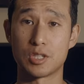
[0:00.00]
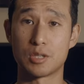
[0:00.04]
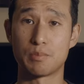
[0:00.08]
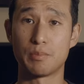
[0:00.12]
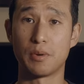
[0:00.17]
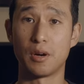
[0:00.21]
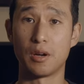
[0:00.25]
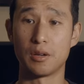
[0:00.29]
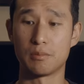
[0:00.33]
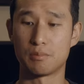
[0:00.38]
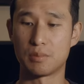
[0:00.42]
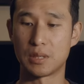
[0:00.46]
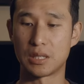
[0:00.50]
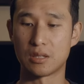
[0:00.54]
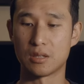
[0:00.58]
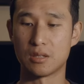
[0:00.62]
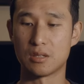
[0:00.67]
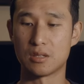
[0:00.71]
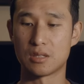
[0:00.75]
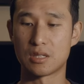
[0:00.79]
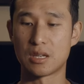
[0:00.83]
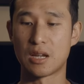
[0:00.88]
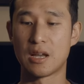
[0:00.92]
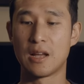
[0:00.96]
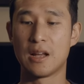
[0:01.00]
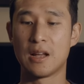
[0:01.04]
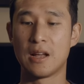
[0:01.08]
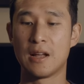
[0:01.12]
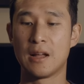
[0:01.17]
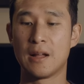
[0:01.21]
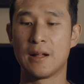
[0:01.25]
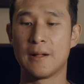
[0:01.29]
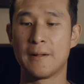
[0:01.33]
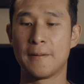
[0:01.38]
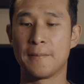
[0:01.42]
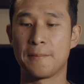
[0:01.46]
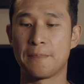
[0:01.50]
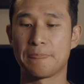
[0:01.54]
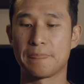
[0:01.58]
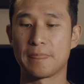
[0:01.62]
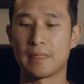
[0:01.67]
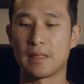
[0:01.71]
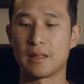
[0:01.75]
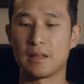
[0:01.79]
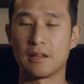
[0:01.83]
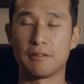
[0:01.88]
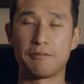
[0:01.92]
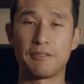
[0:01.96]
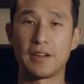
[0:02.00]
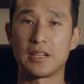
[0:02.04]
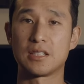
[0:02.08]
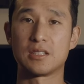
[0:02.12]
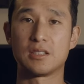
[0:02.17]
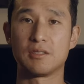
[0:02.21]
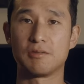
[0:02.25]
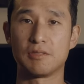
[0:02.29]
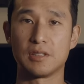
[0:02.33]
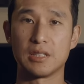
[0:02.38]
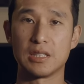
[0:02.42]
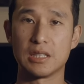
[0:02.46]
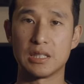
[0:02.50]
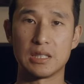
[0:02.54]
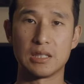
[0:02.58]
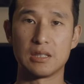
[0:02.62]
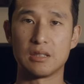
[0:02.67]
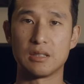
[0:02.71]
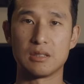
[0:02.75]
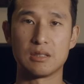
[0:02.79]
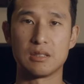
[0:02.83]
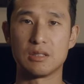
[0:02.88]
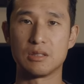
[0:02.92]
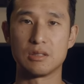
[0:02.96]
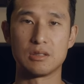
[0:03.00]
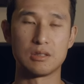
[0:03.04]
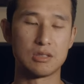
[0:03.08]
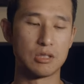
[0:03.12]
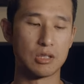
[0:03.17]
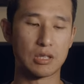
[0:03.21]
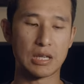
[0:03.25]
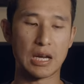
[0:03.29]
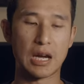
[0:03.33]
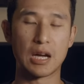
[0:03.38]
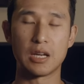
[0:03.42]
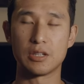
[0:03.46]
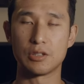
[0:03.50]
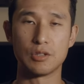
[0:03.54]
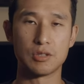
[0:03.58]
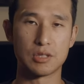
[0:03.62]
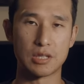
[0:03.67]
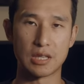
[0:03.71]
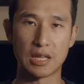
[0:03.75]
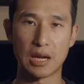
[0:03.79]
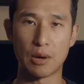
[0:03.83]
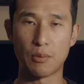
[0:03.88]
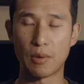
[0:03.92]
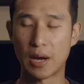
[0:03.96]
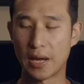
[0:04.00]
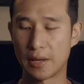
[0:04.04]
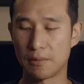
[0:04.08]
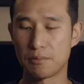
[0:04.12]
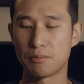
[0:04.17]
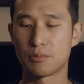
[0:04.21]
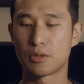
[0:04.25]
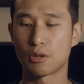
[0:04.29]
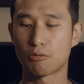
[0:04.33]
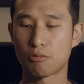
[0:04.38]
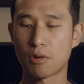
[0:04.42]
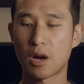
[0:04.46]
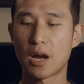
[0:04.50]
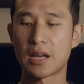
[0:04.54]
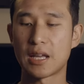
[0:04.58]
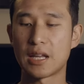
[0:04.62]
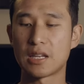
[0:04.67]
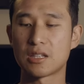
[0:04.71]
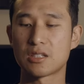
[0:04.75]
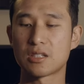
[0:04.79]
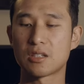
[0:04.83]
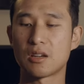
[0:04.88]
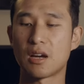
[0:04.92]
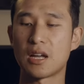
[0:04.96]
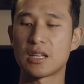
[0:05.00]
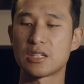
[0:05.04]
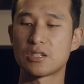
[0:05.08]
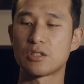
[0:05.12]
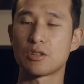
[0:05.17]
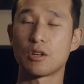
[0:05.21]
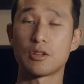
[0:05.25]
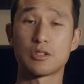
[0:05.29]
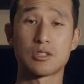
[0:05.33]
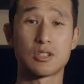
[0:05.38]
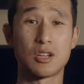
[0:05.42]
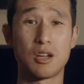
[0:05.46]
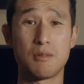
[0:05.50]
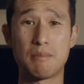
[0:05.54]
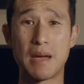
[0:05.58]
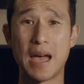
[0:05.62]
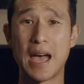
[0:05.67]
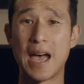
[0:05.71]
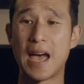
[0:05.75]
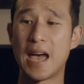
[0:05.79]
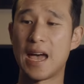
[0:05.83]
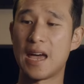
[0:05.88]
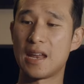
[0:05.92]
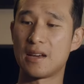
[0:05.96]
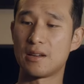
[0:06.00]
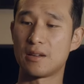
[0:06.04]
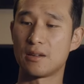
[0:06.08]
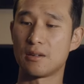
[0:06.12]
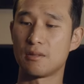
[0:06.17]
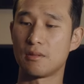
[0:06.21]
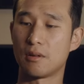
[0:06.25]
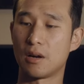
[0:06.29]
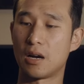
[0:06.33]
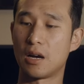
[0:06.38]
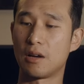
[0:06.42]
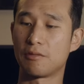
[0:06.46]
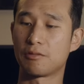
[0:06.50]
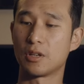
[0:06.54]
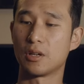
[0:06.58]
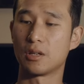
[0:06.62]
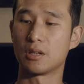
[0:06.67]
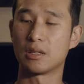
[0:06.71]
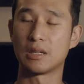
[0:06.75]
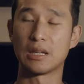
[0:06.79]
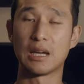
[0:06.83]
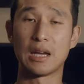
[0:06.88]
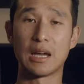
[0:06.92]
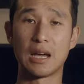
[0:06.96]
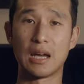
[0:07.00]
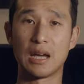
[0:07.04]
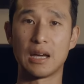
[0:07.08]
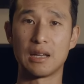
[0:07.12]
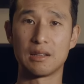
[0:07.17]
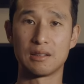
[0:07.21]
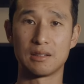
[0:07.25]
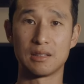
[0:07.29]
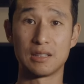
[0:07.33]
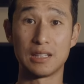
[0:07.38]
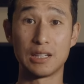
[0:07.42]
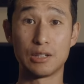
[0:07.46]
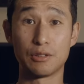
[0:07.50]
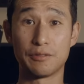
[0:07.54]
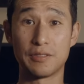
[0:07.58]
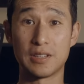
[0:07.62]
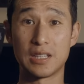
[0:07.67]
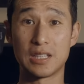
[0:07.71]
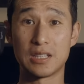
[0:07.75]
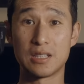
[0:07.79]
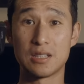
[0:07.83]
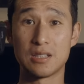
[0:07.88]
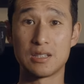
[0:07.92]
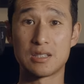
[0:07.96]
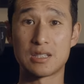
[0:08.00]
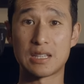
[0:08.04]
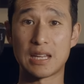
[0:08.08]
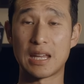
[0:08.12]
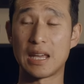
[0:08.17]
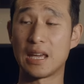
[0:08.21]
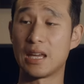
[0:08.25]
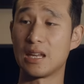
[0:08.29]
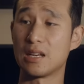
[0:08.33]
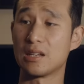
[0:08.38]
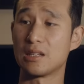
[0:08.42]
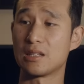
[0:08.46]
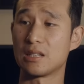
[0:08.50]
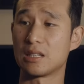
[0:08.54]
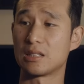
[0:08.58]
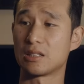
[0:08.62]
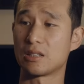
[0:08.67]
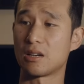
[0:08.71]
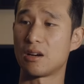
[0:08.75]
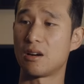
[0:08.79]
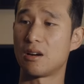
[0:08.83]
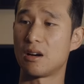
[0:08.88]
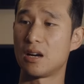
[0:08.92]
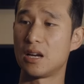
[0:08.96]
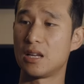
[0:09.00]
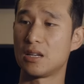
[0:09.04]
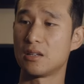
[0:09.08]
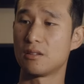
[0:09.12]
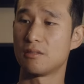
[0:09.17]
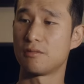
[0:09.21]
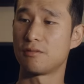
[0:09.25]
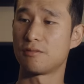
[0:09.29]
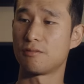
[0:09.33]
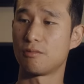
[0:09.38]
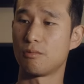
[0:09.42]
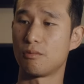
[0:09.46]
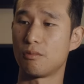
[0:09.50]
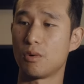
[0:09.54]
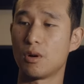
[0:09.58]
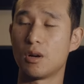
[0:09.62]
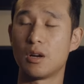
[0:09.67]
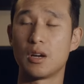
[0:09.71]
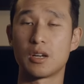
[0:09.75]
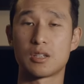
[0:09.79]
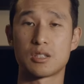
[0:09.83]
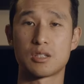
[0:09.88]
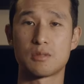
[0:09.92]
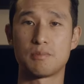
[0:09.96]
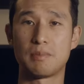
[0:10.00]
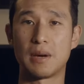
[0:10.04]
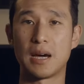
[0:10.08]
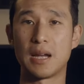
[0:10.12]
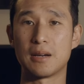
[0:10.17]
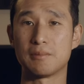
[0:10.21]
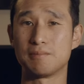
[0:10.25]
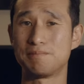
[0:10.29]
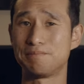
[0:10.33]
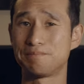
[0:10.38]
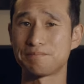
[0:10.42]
spot, because effectively you can't use it that way. The right hand side's not so bad. I've got uh, little fingers and it kind of works, but